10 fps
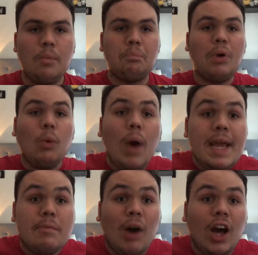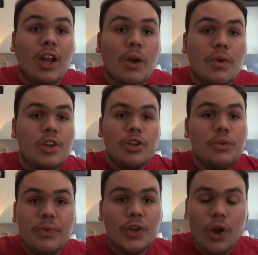But wait, Milo,
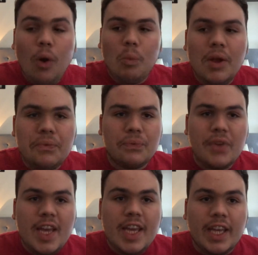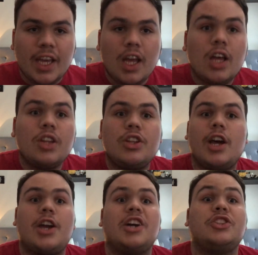you forgot one thing.
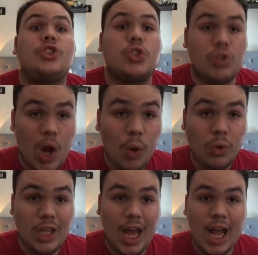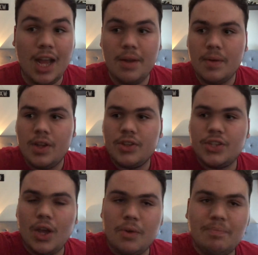The controller.
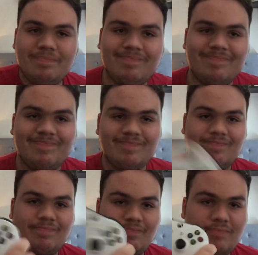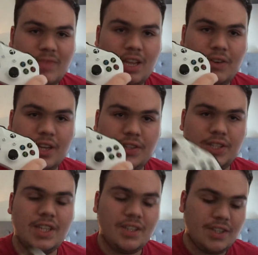So, here it is.
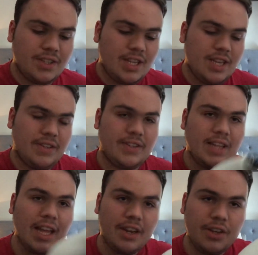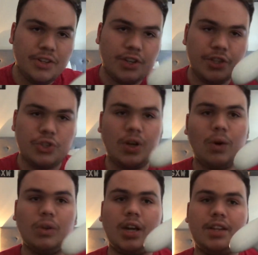This is the standard
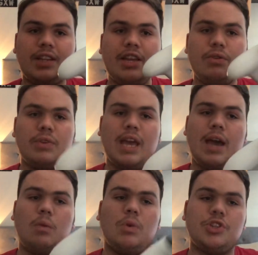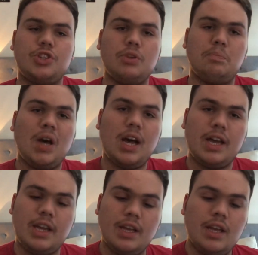controller that you get once you
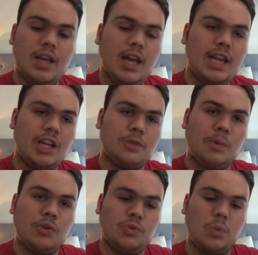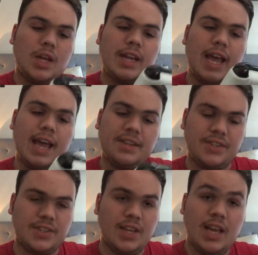buy an Xbox One
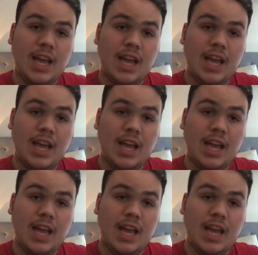S.